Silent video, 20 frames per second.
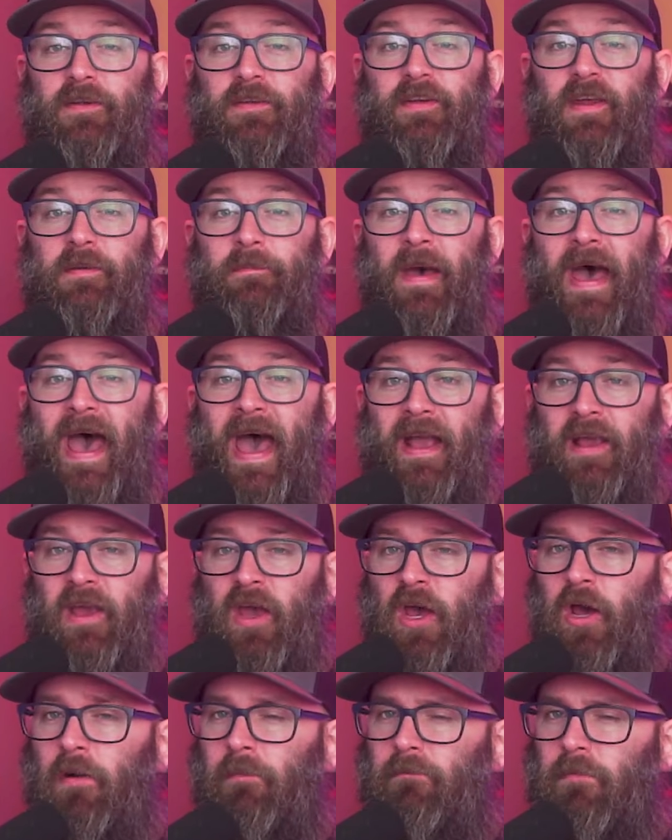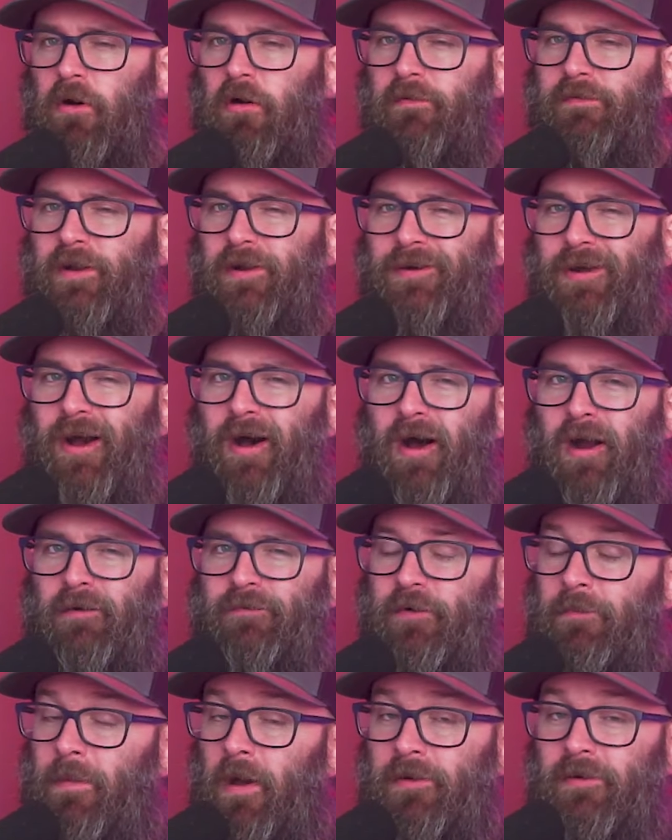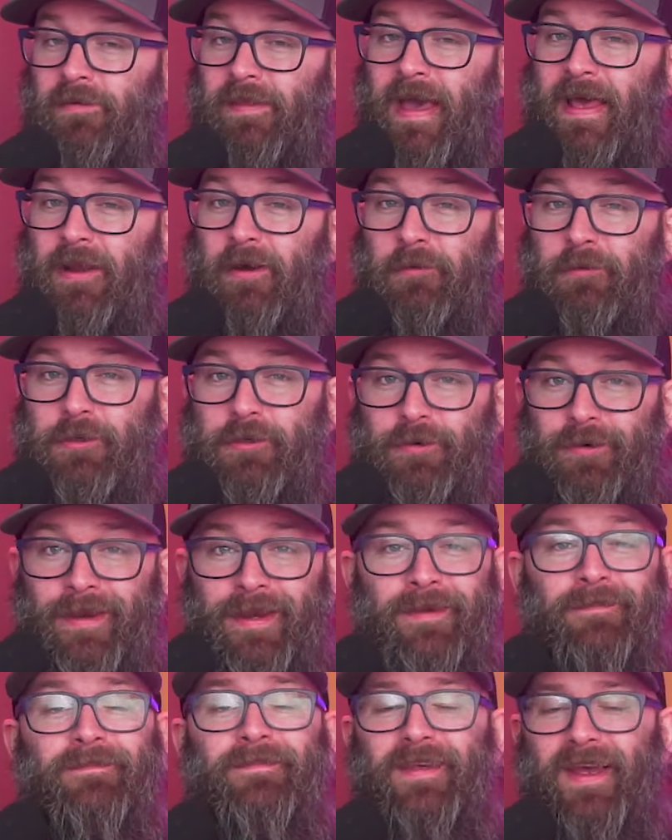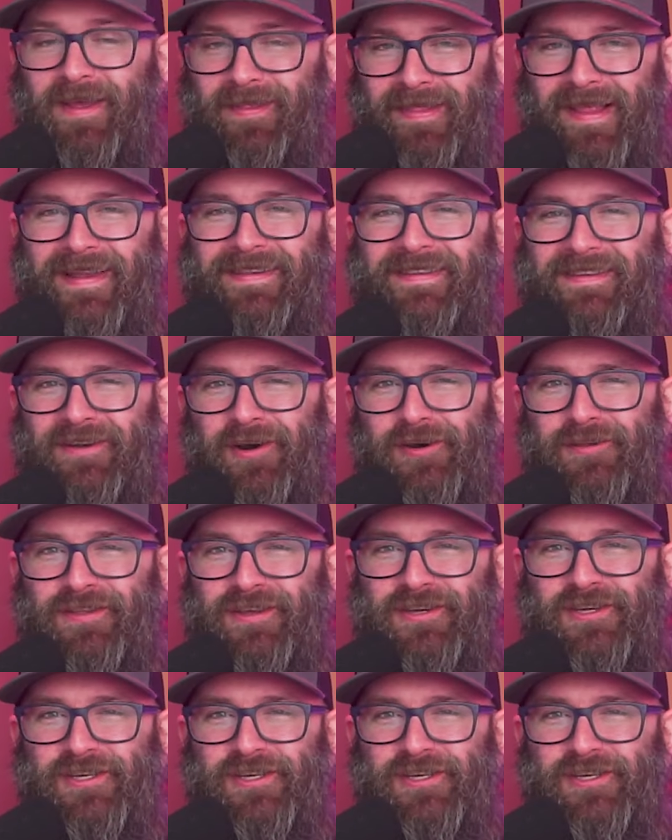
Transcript: sit back, move your car from under that oak tree, and let's start the